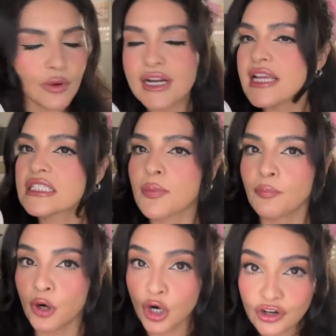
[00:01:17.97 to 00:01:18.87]
one is
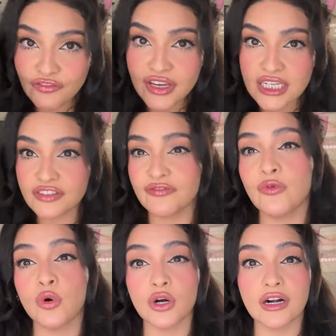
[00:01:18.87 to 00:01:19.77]
perfect
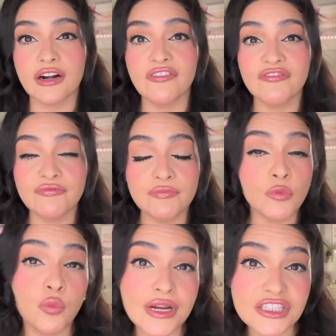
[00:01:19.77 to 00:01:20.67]
for
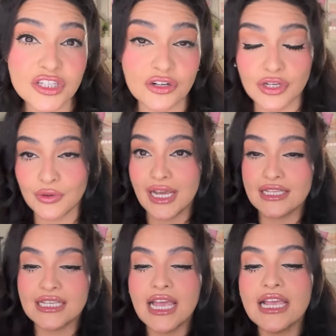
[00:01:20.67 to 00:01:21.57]
winter, you
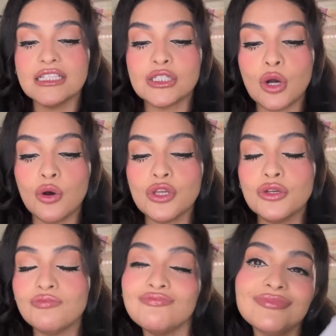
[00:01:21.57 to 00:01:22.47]
guys. So
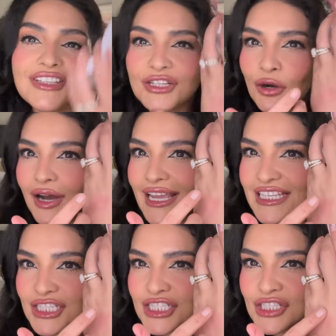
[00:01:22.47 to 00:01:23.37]
you know,
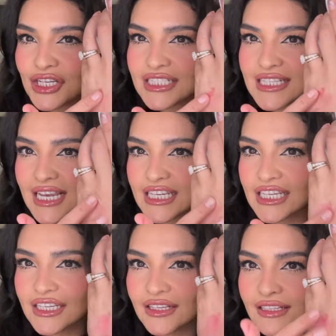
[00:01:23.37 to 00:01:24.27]
it just looks like,
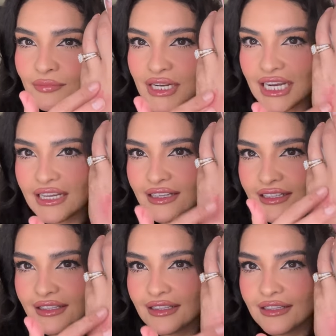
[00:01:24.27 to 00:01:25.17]
mira.
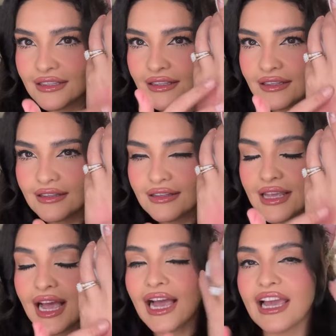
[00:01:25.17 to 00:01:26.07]

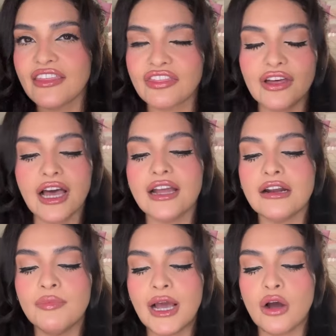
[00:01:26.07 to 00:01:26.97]
I thought
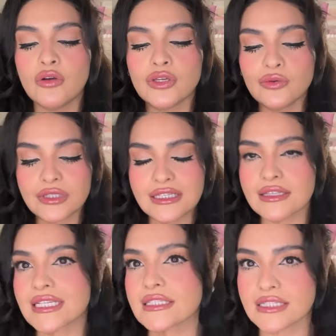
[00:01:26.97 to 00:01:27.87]
about using
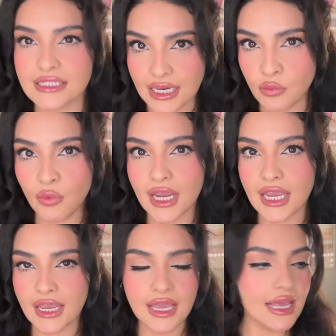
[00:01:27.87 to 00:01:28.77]
this the same
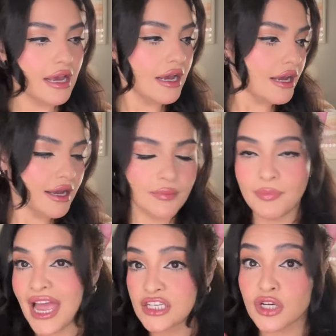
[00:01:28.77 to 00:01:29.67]
way
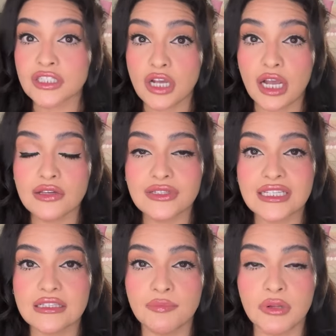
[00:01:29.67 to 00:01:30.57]
Patrick Ta
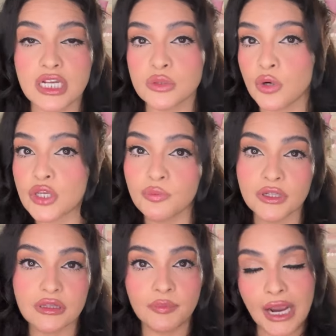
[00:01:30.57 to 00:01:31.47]
uses a blush, where you
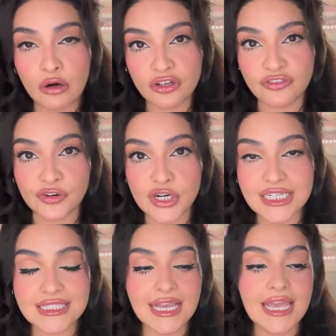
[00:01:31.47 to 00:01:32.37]
put the powder
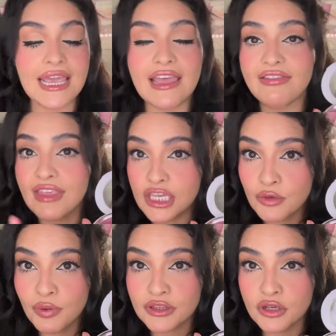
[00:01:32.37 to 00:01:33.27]
first and then you
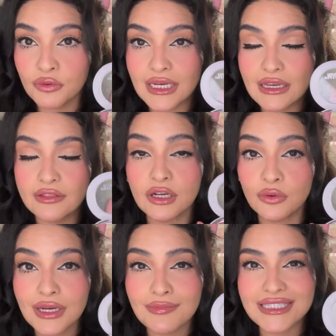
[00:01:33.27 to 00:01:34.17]
put the
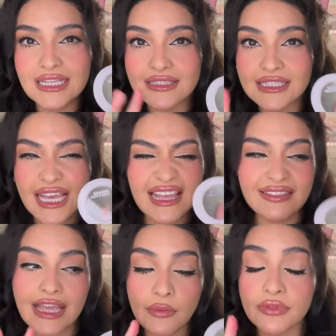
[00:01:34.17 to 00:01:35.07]
cream. Since
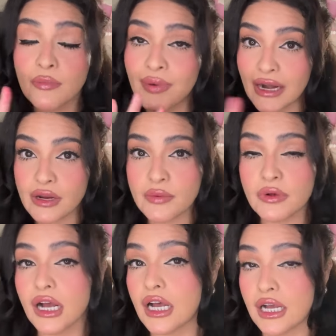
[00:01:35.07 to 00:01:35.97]
the berry
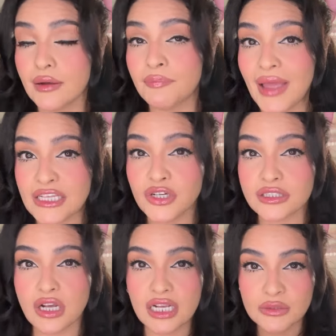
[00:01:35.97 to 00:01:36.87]

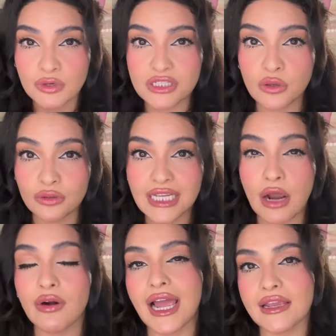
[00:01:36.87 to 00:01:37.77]
Patrick Ta's were sold
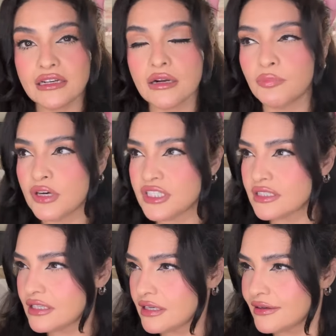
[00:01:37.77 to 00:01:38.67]
out, I ended up
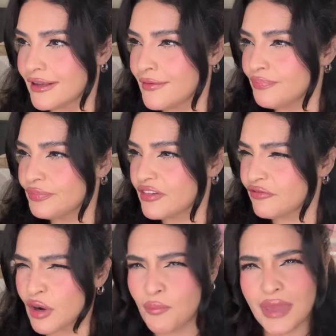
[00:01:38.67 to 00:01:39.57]
purchasing
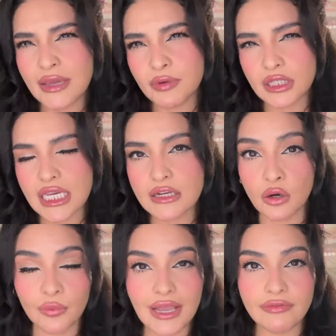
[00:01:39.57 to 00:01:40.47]
from Maybelline
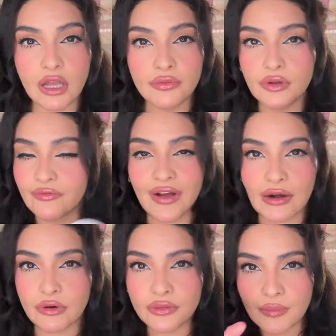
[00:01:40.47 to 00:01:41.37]
or Revlon, the
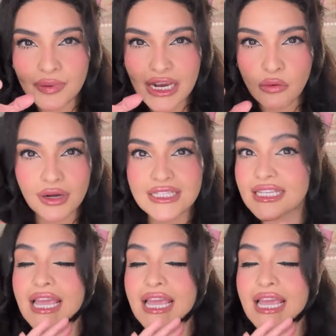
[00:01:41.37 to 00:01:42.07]
viral, the pink ones,